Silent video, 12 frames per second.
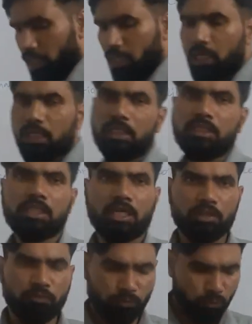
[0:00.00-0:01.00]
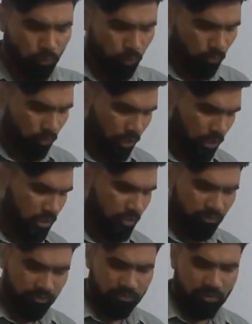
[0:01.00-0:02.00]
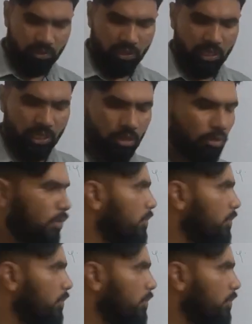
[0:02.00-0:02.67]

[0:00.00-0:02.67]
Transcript: these are the four models of economic